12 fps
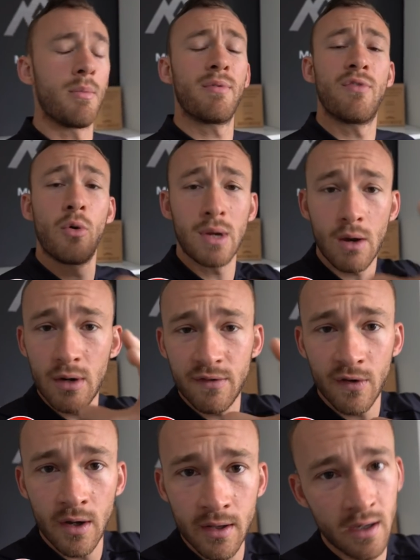But before we go any
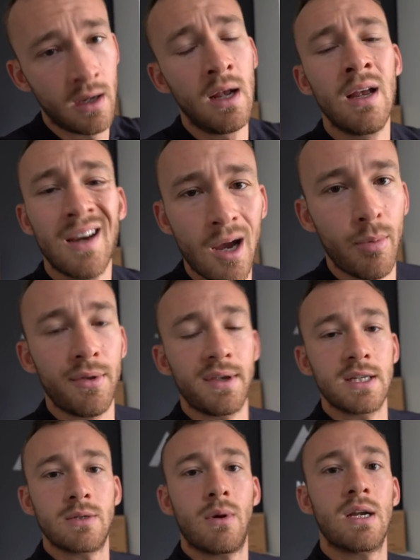further, a couple of
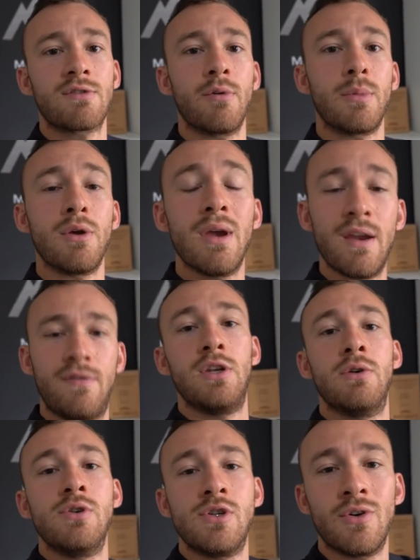things to ask from you. If you
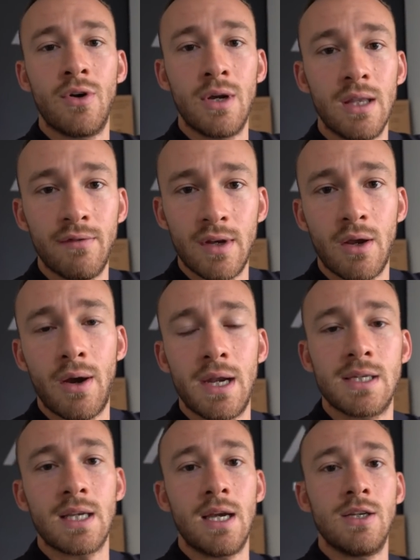do enjoy the video at
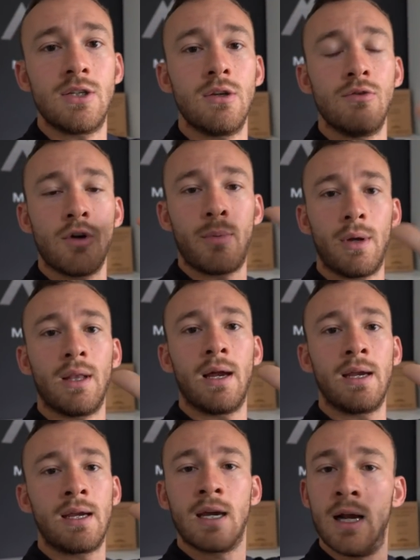any stage, do drop it a
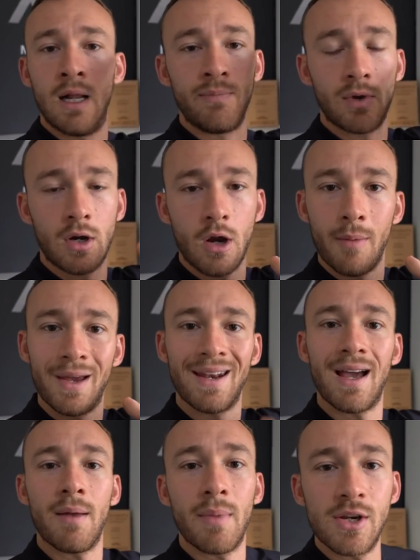like, a
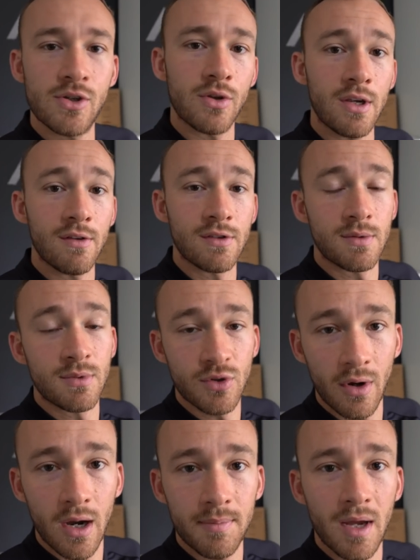comment, and make sure that you've
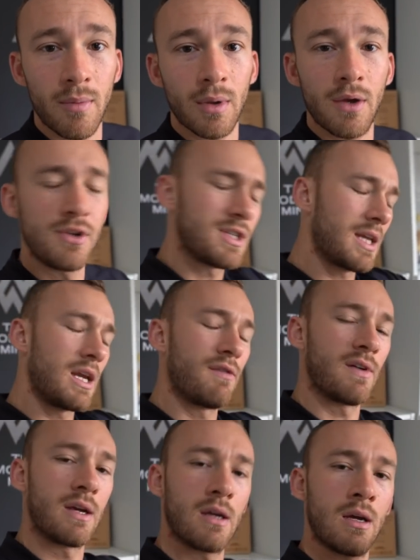subscribed down below. Just take your
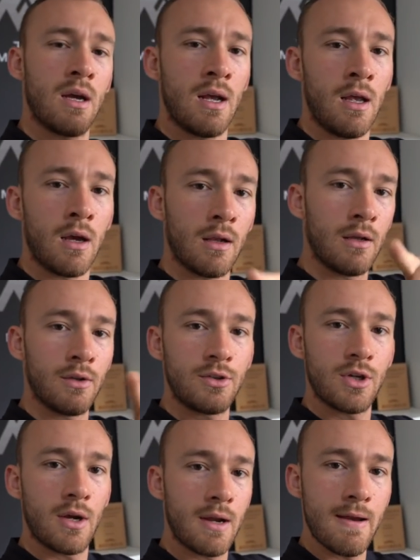finger on a little
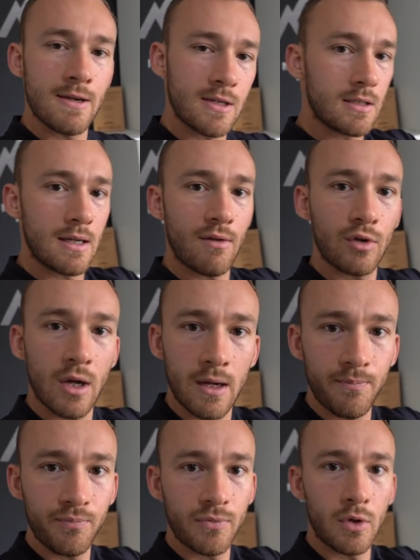journey, just
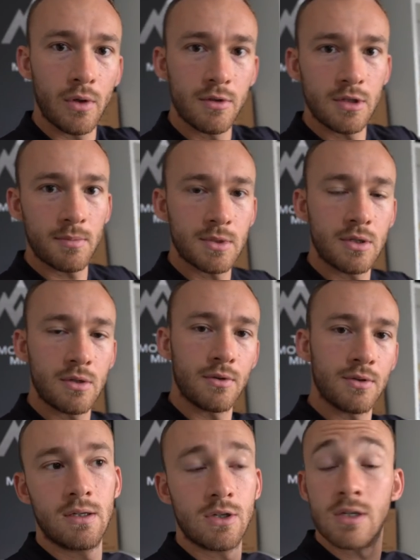navigate all those
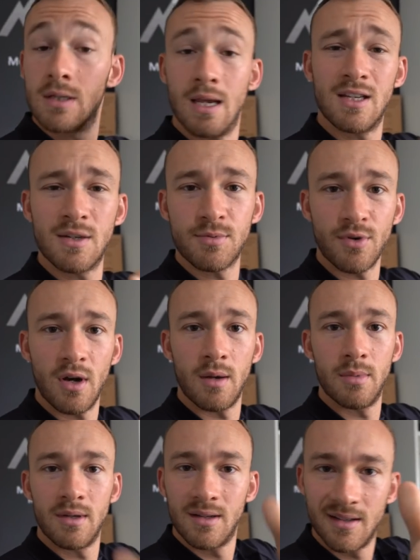obstacles and just hit
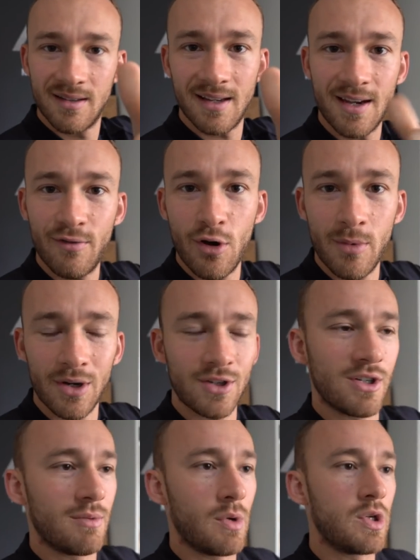subscribe. Thank you very
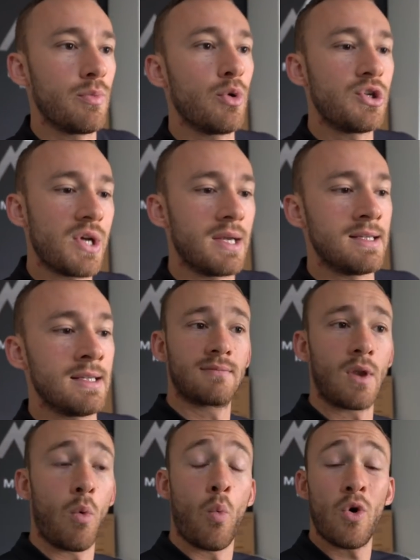much, much appreciated.
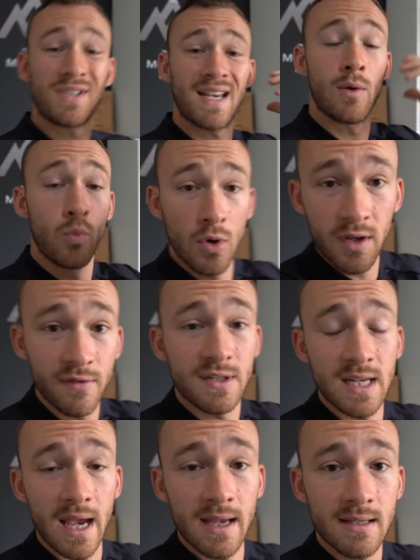What I would have
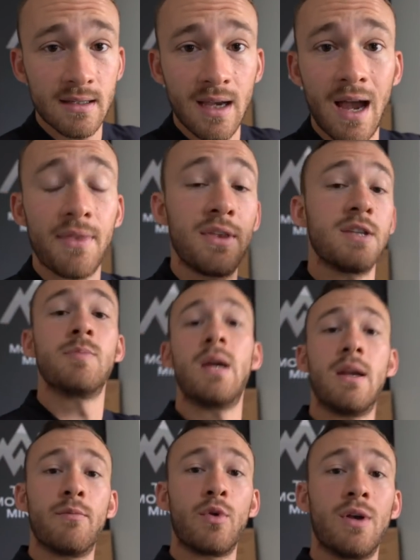said, had this
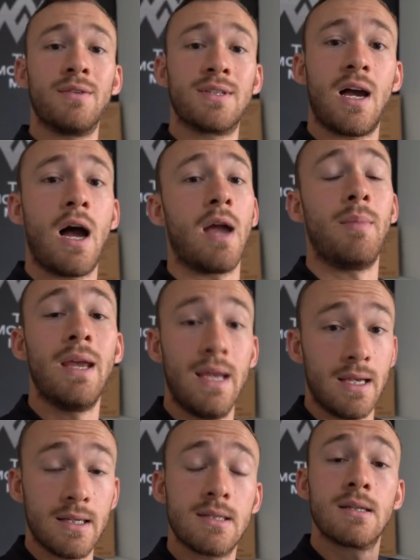been in real time,
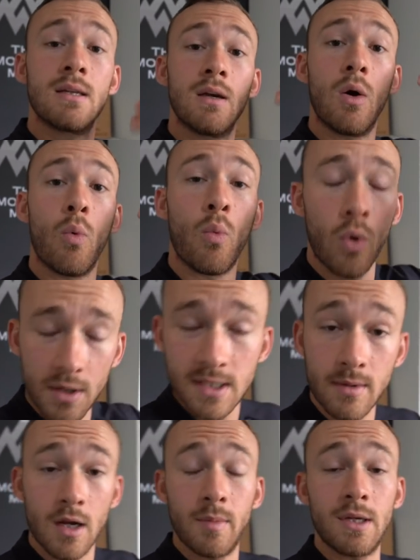is what
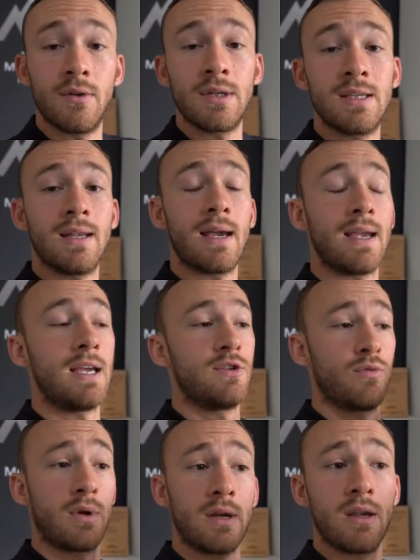I'm going to be doing today is
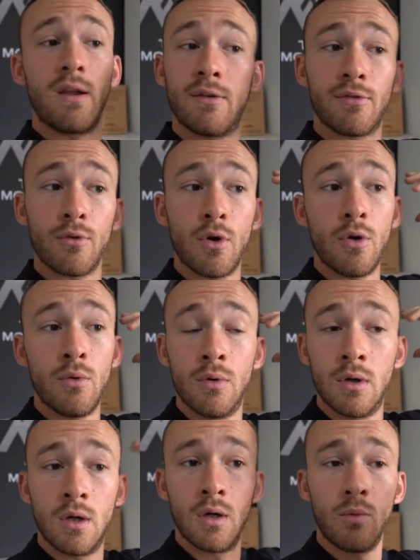running you through
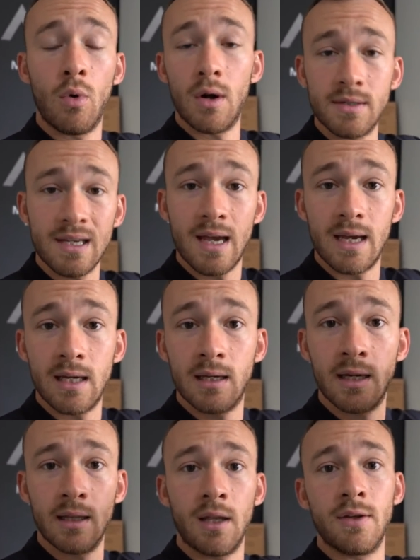what a day
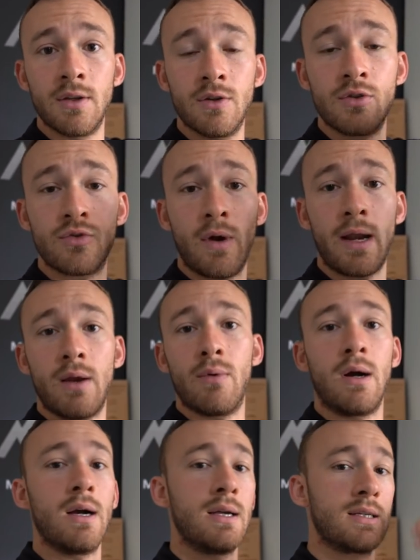in London,
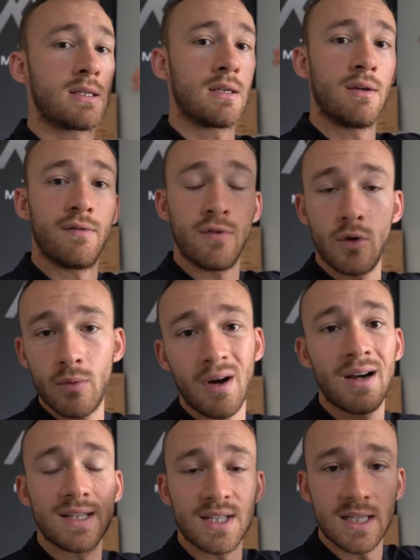training-wise,
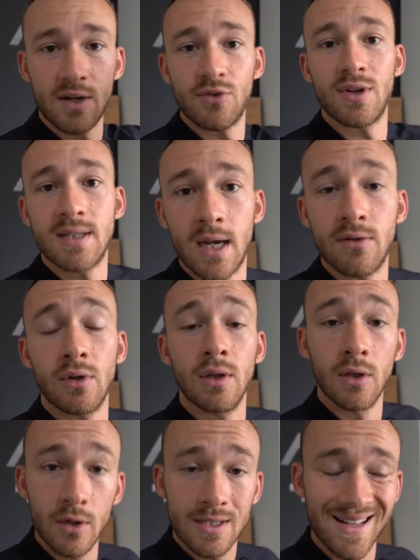food-wise, etc.,
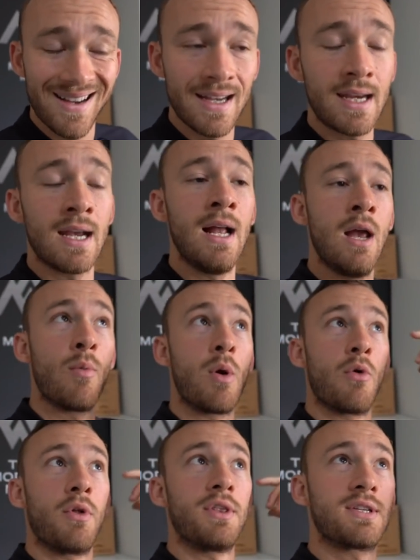looks like. We
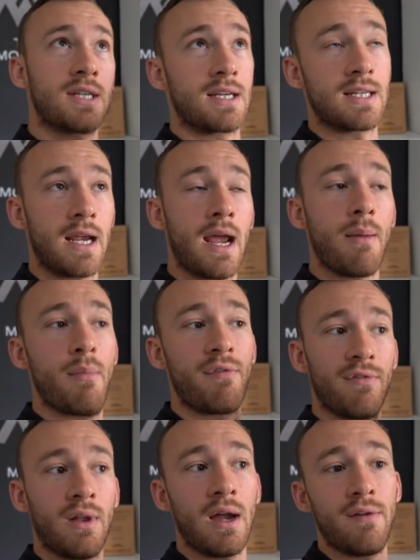were on the 6 AM
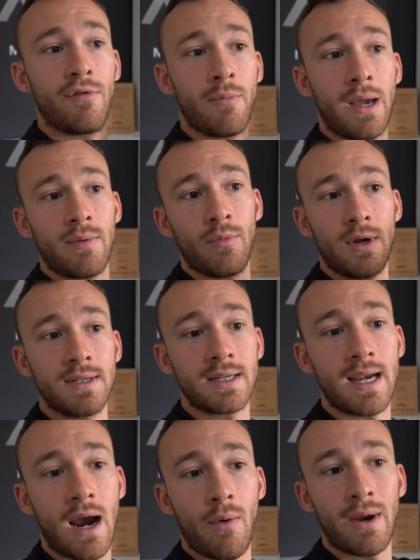flight from Edinburgh into
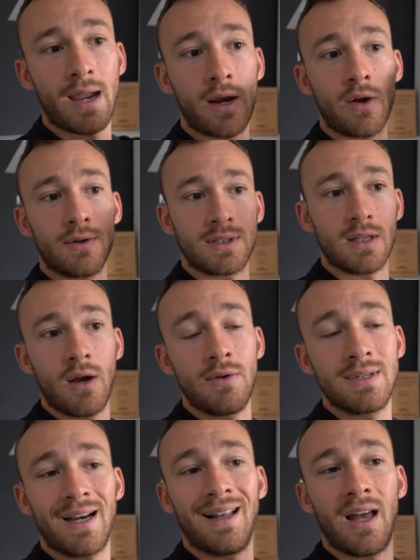Gatwick and got to the
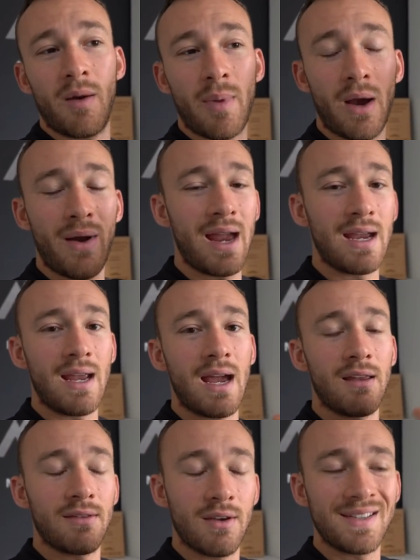hotel at about 8,
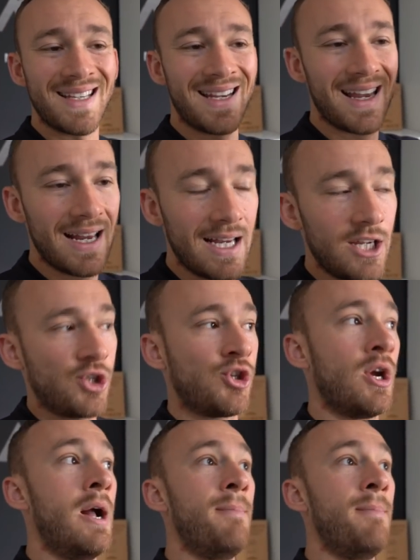8:30-ish.